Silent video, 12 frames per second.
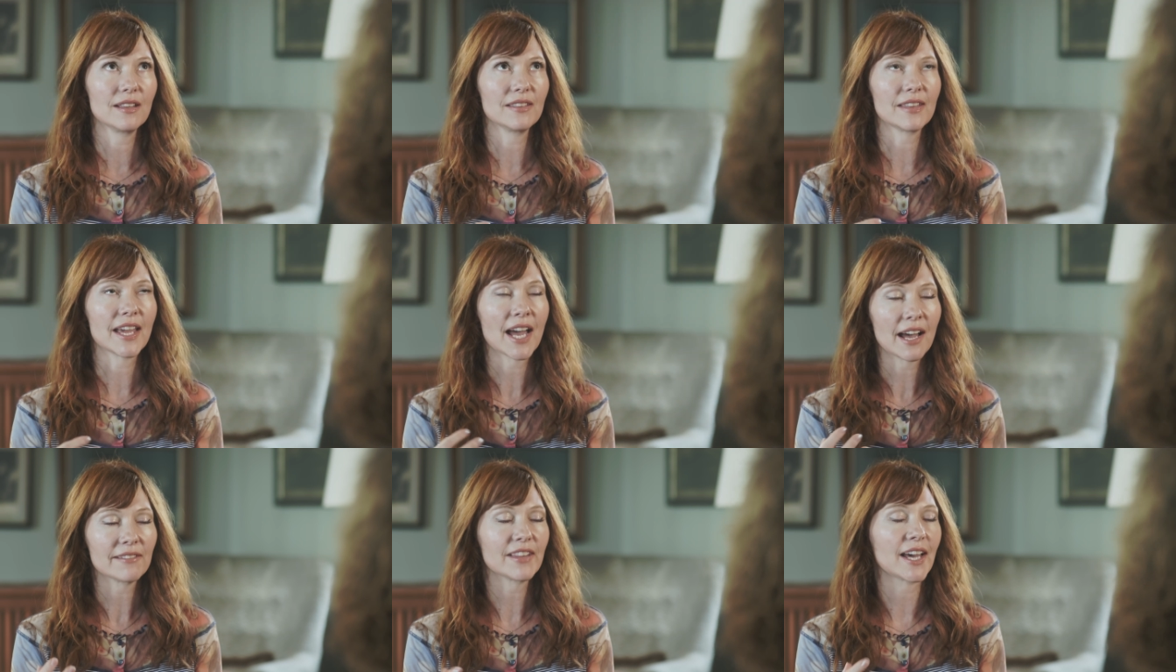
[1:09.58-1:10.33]
they
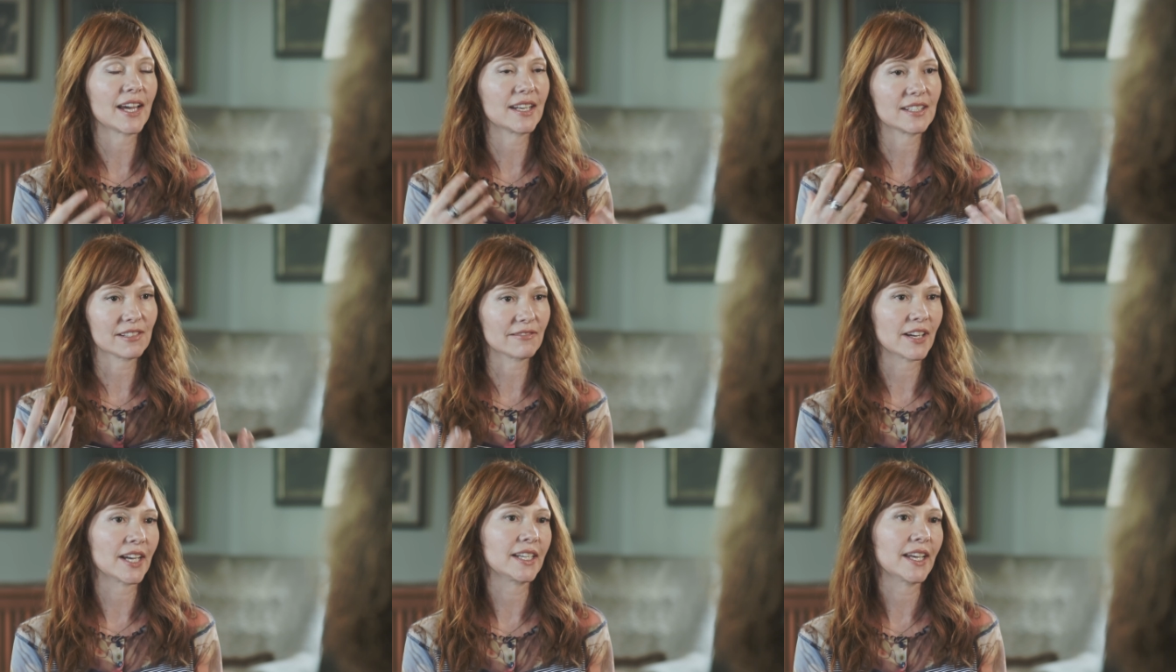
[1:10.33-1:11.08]
have that
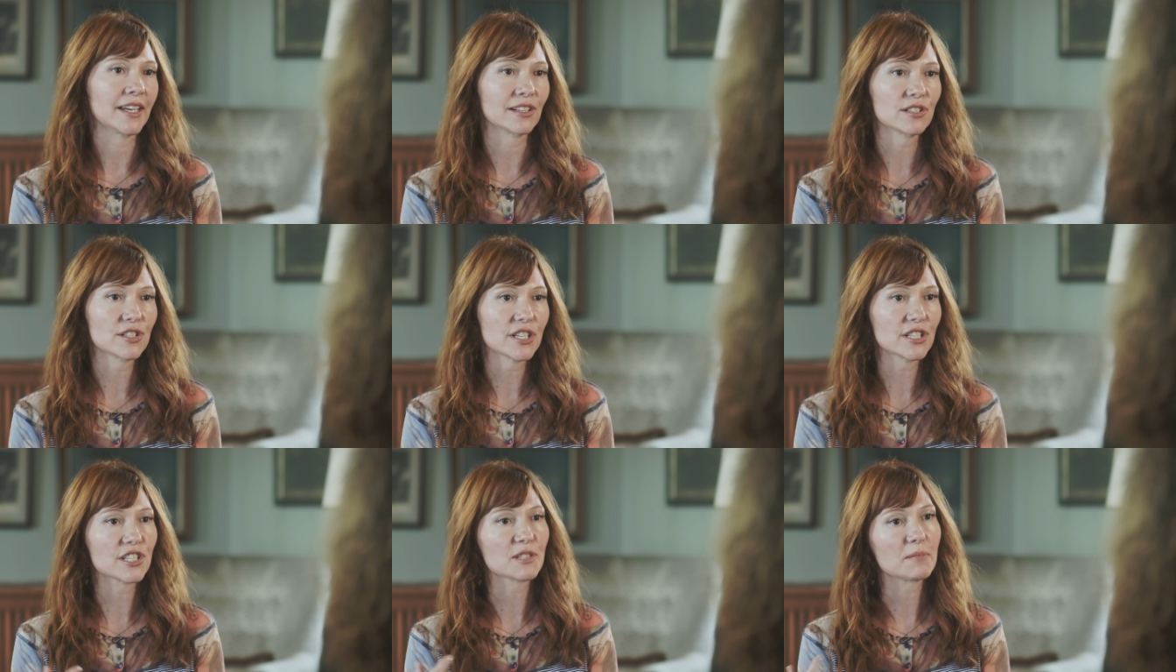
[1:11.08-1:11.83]
divine energy
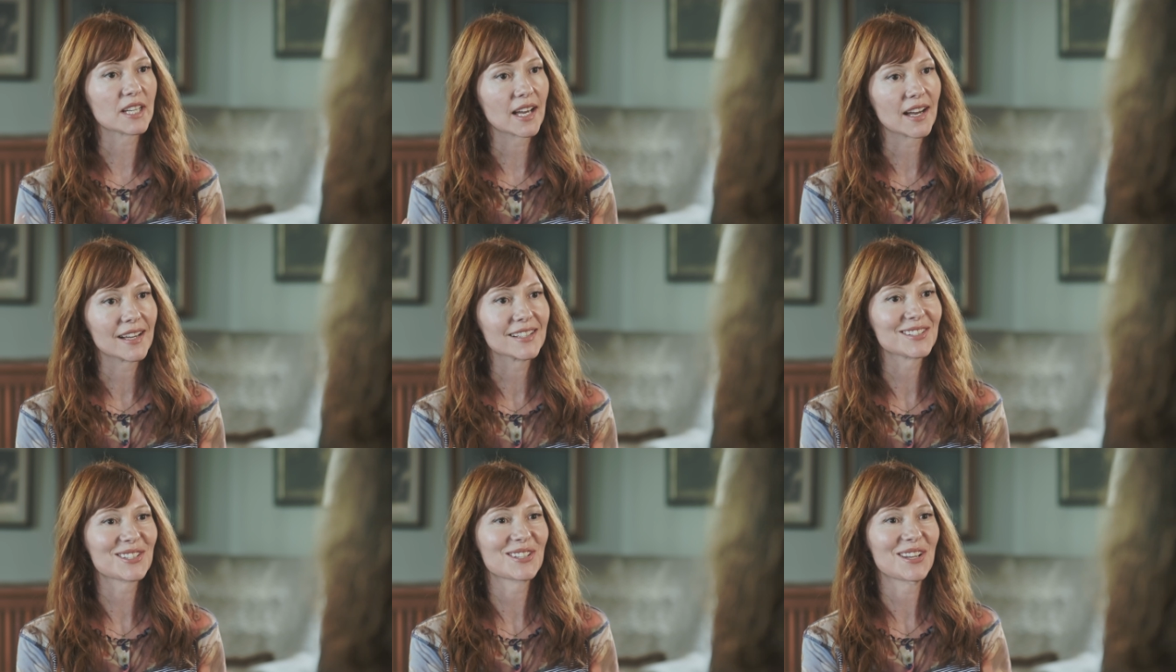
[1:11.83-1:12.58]
just
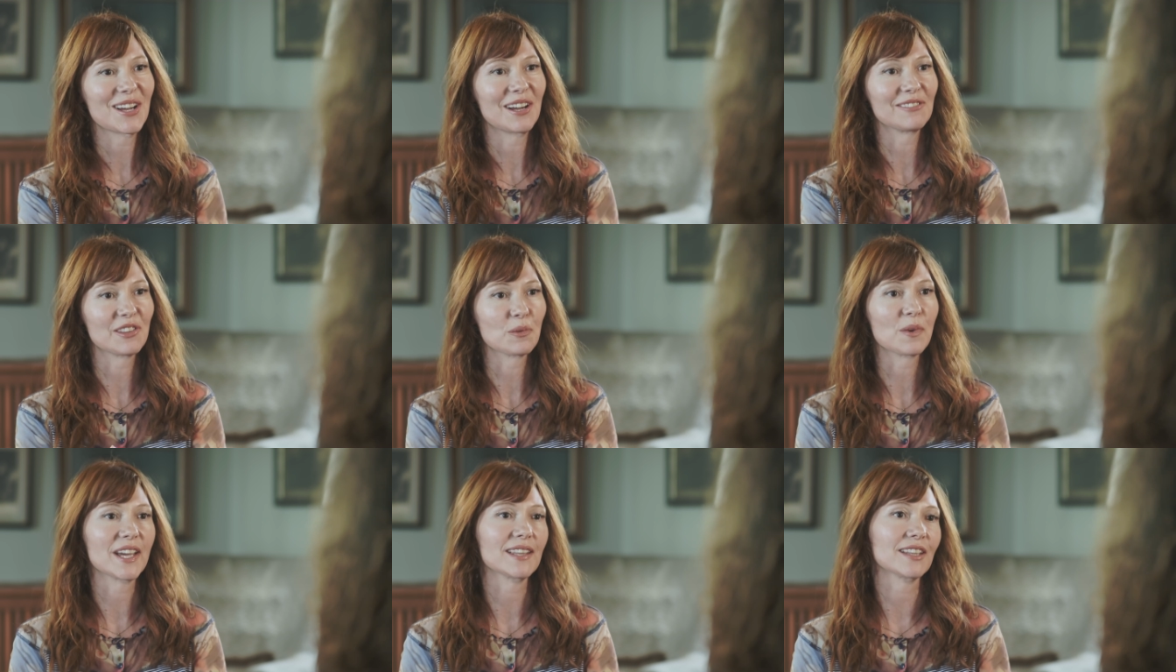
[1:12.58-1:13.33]
because of the
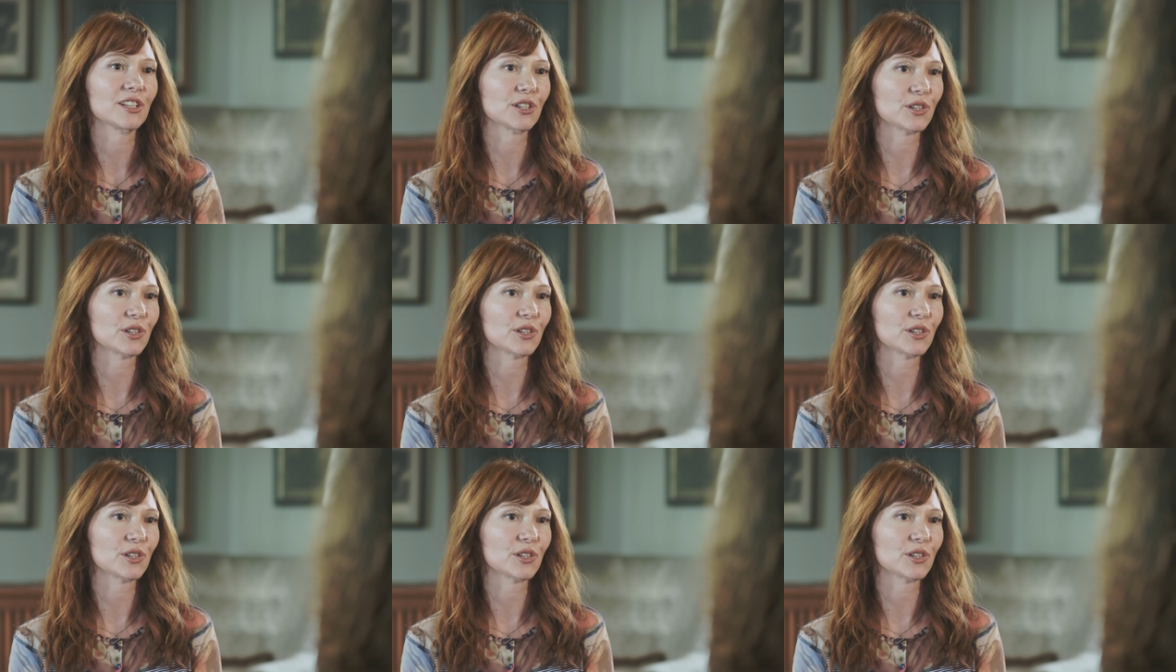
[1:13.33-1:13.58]
way that they're